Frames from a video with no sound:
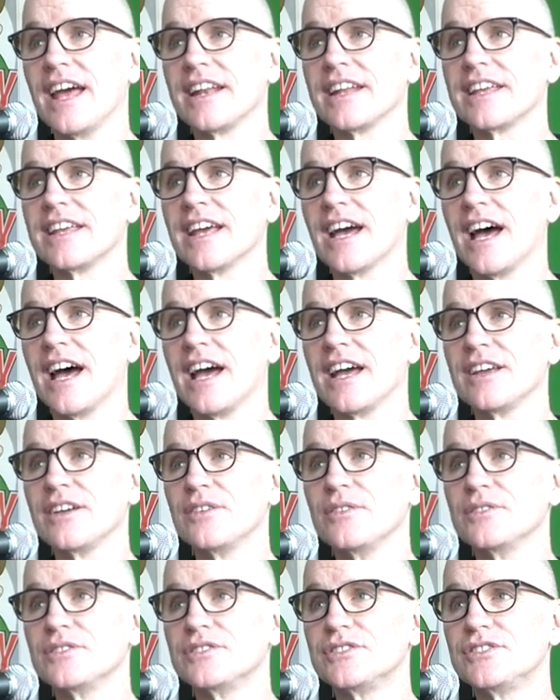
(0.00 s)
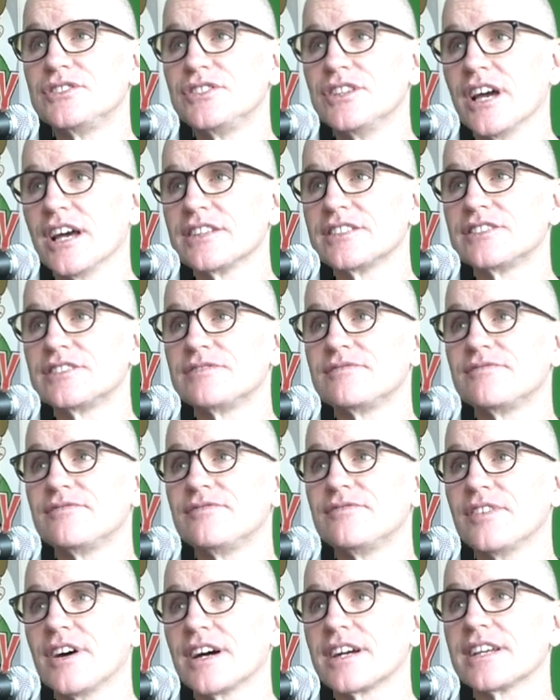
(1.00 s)
And a guy who's just
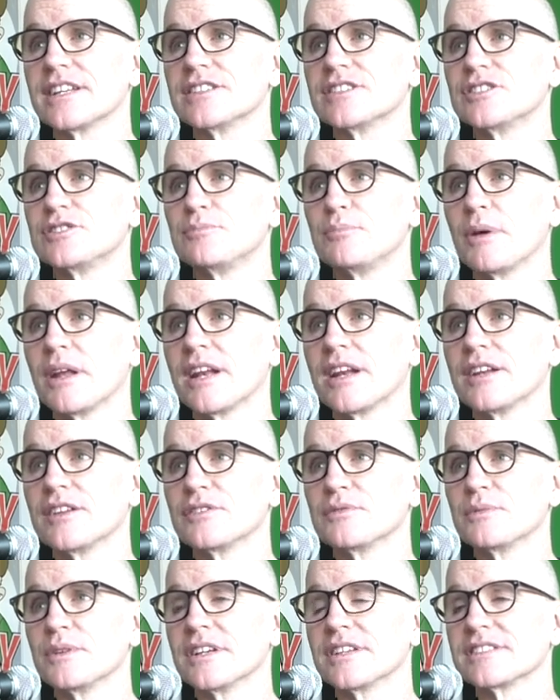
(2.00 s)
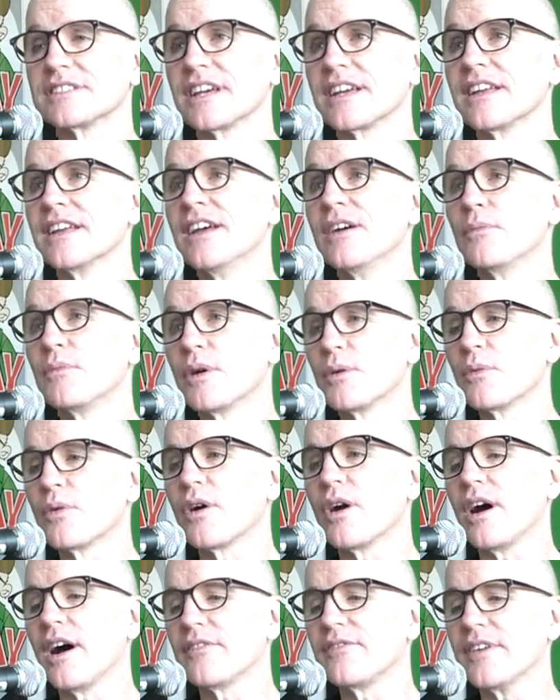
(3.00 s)
fucking spinning his wheels. Like, when
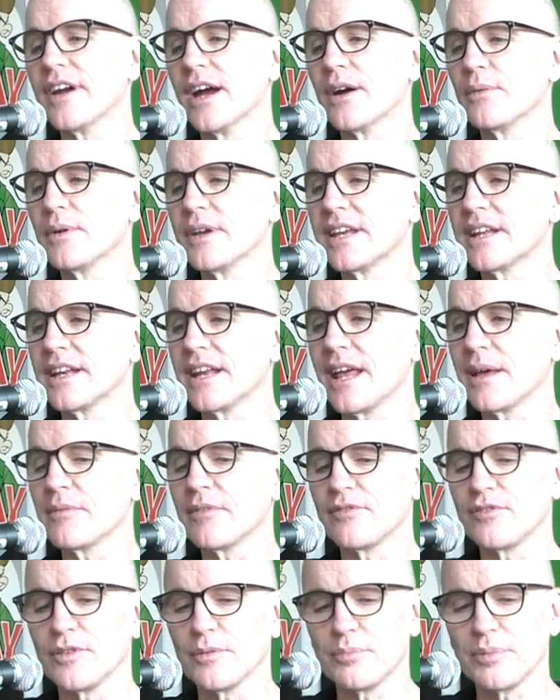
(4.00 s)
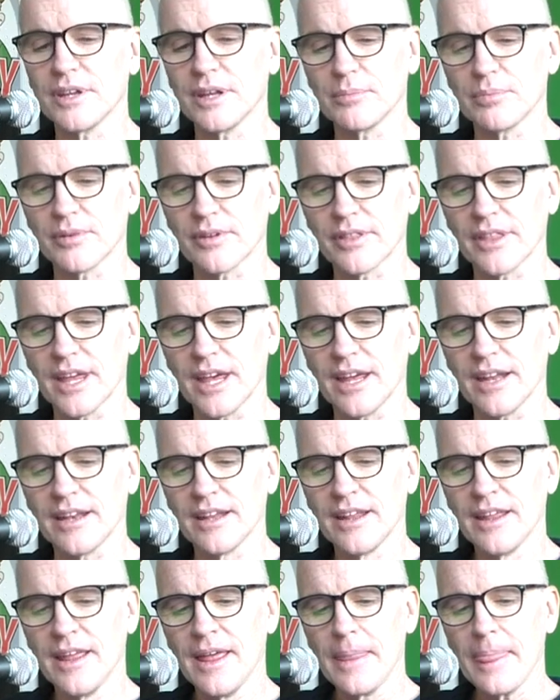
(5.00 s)
we're off air, we can name a few people that
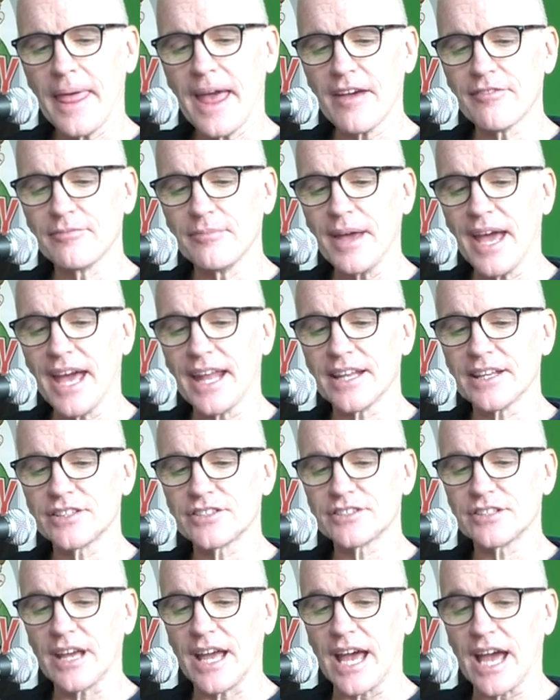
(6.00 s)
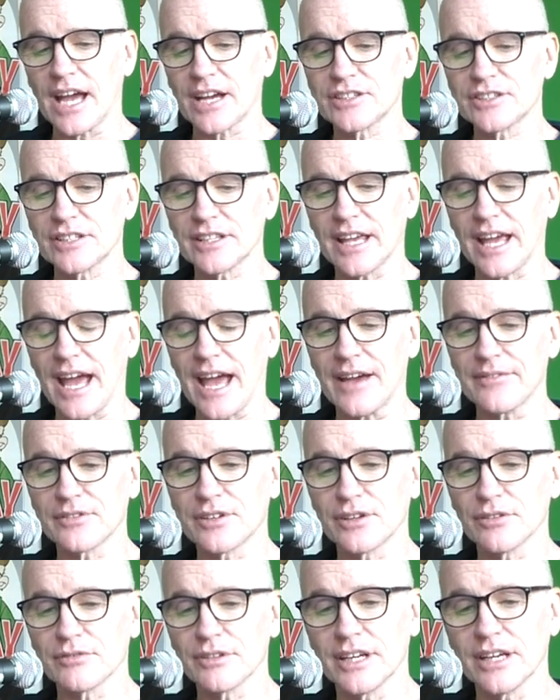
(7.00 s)
have managed to actually have
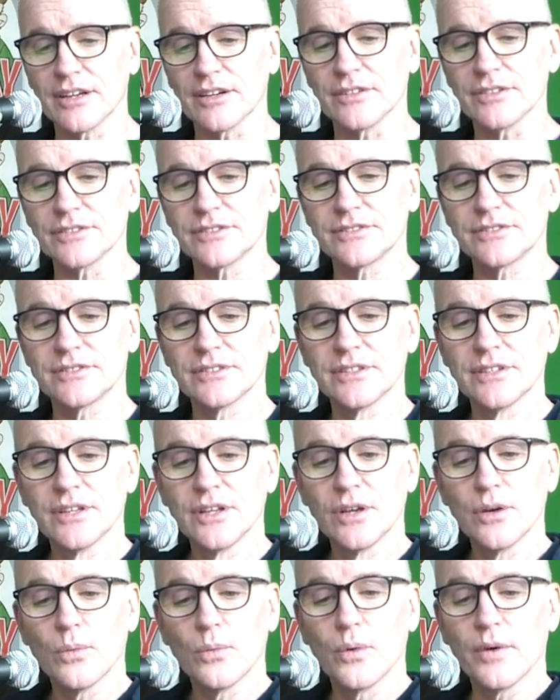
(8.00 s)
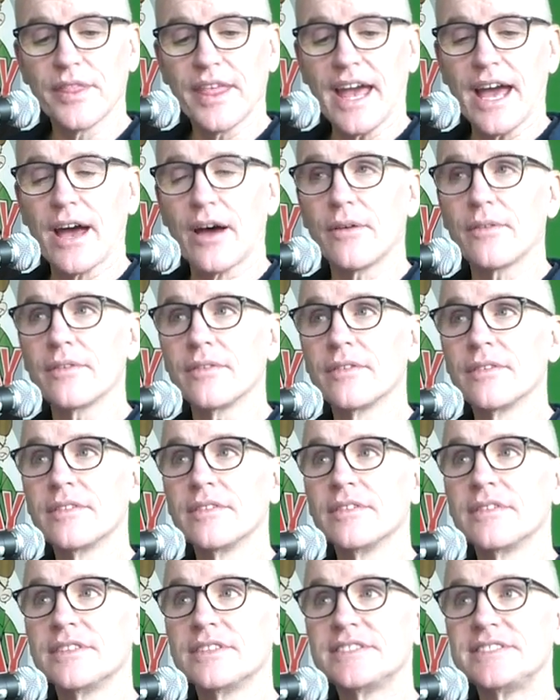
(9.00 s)
careers without
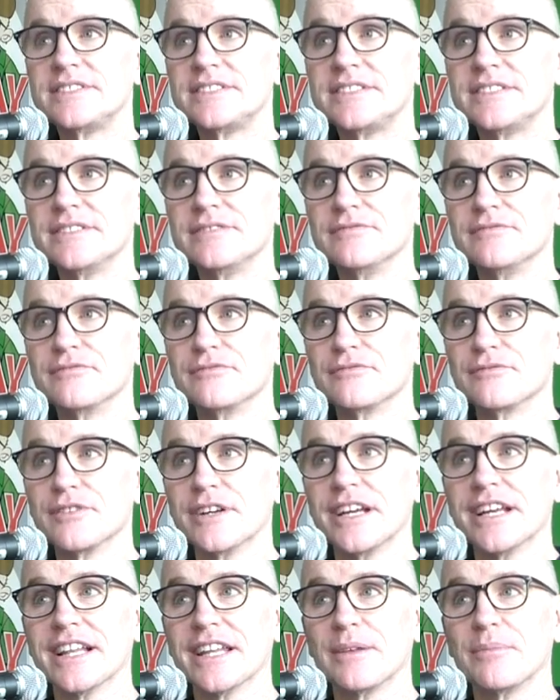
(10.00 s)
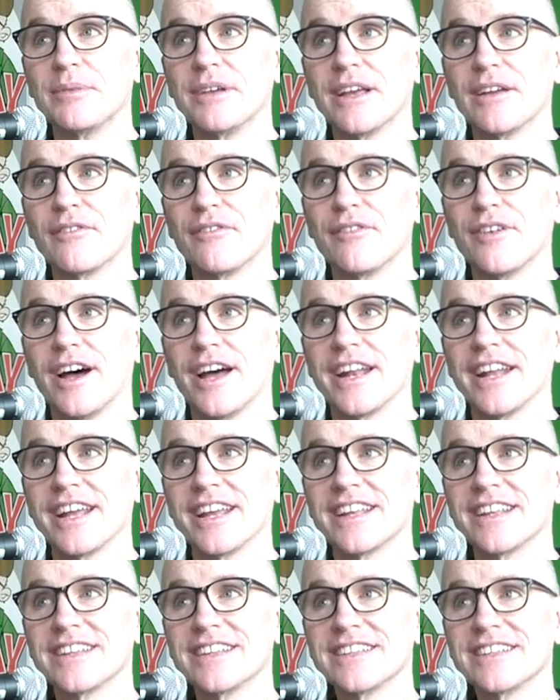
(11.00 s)
really being
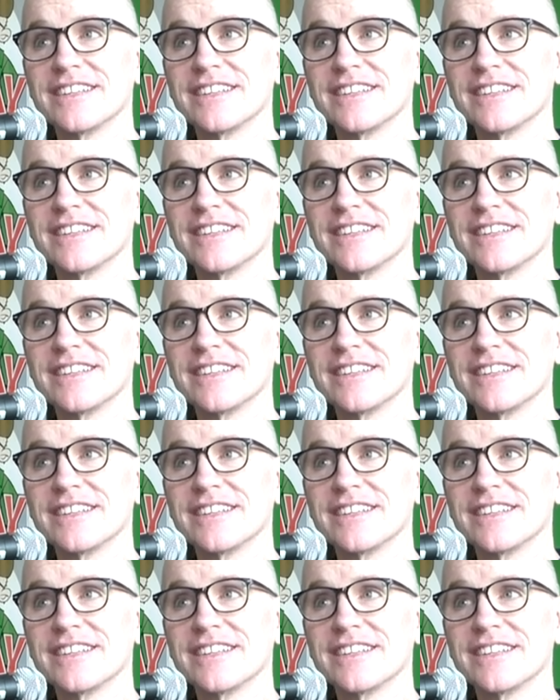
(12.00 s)
funny.